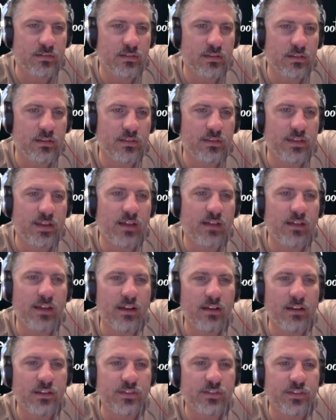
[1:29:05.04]
Del
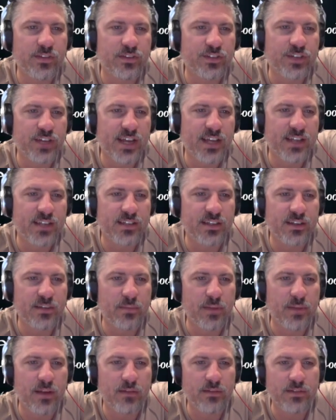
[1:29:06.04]
Harris, Phil Jackson, and
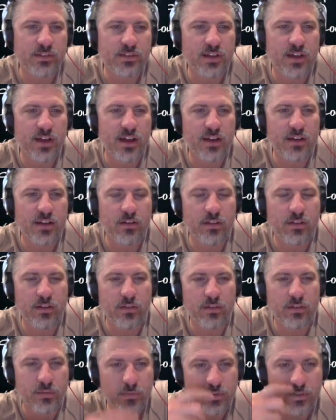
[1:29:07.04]
Byron Scott are the
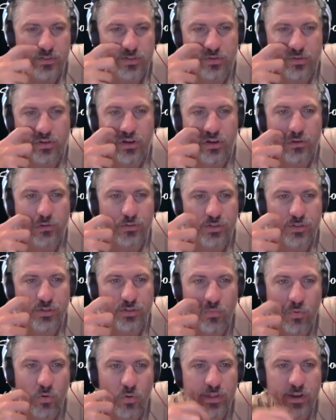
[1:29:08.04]
only ones who coached
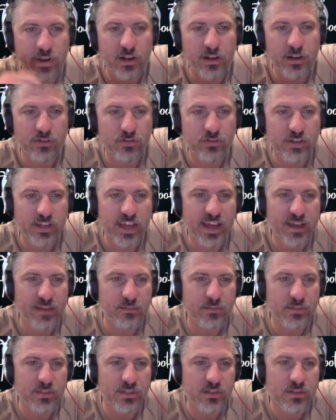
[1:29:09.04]
more than 100
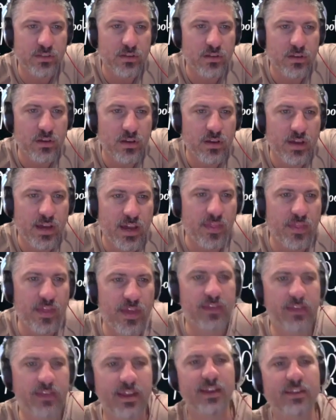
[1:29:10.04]
games. And
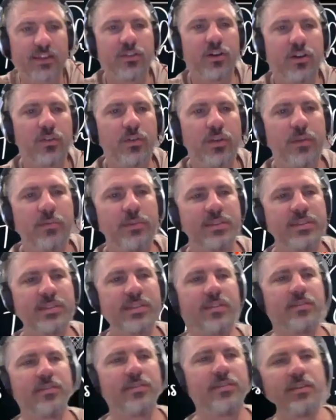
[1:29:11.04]
then D'Antoni with
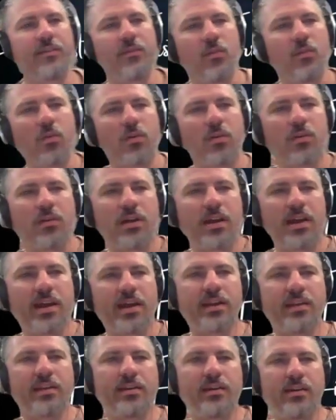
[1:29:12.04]
74
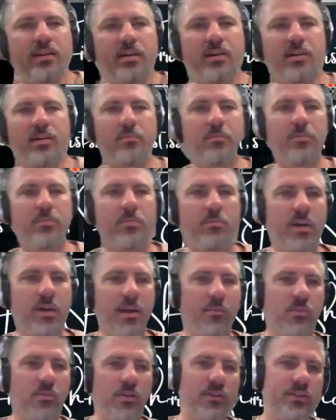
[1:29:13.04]
and
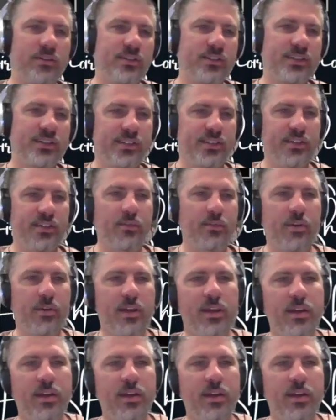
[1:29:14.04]
Mike Brown at 63.